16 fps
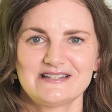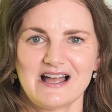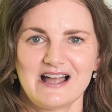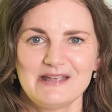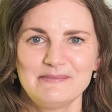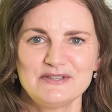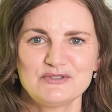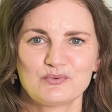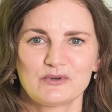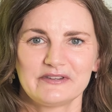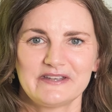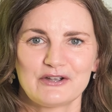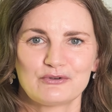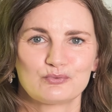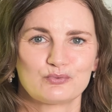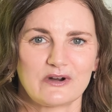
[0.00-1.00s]
Time is
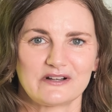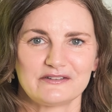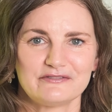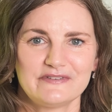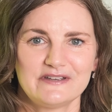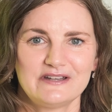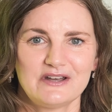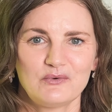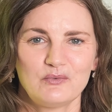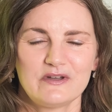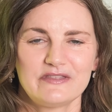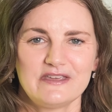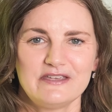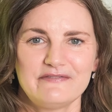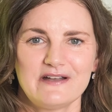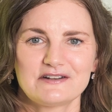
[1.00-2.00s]
really irrelevant
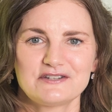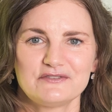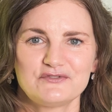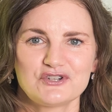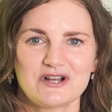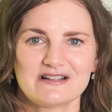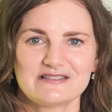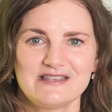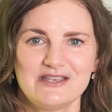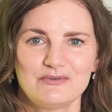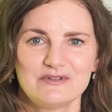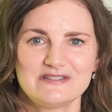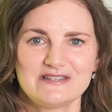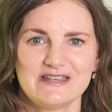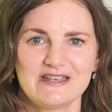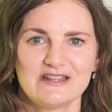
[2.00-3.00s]
with effective shot
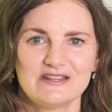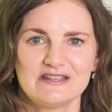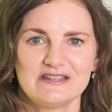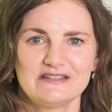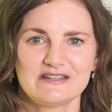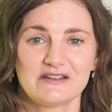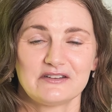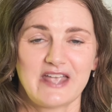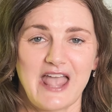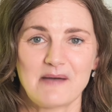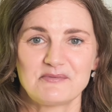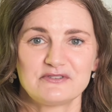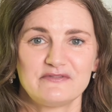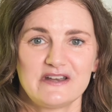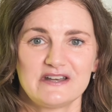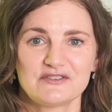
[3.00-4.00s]
sequencing and
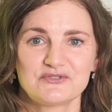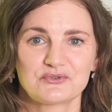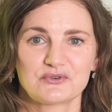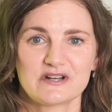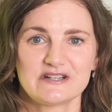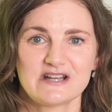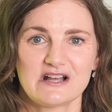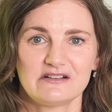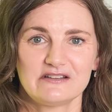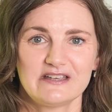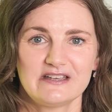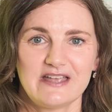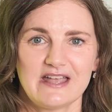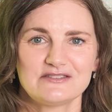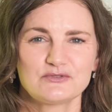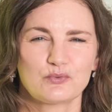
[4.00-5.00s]
captivating
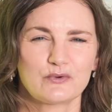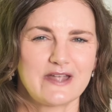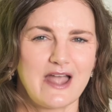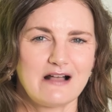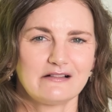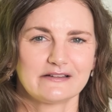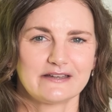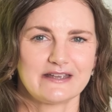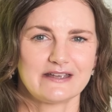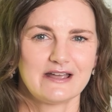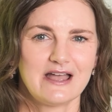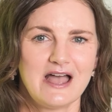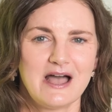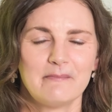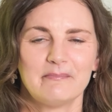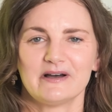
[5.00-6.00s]
storytelling. It's reality,
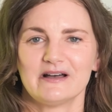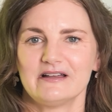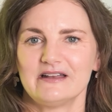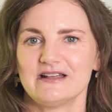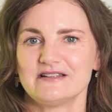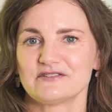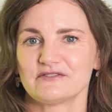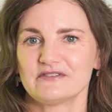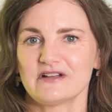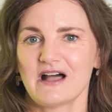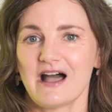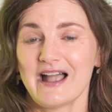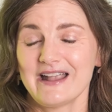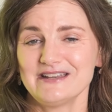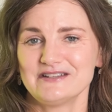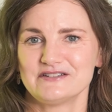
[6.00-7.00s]
but it's a
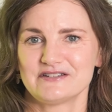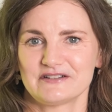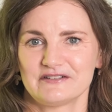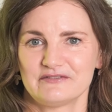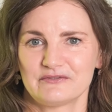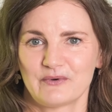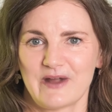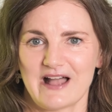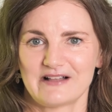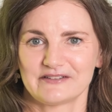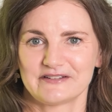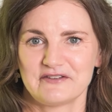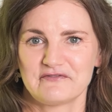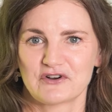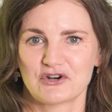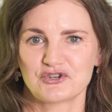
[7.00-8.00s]
heightened
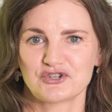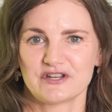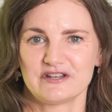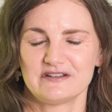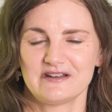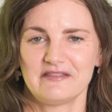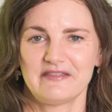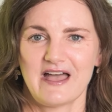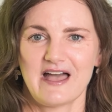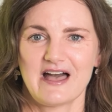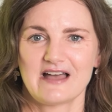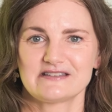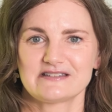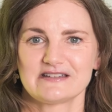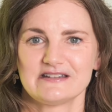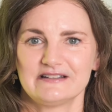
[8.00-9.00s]
reality version
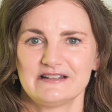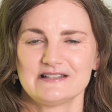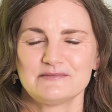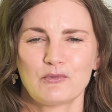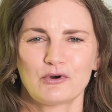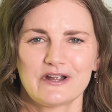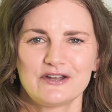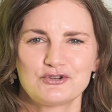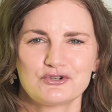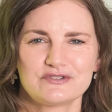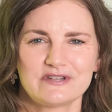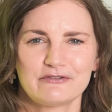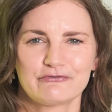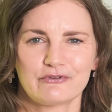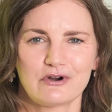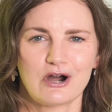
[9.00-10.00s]
that is more
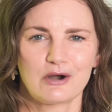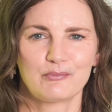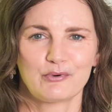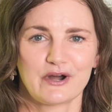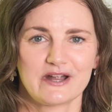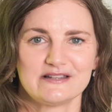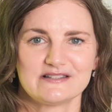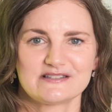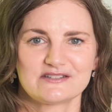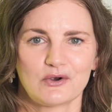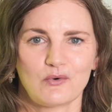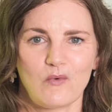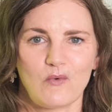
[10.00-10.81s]
interesting for our brains to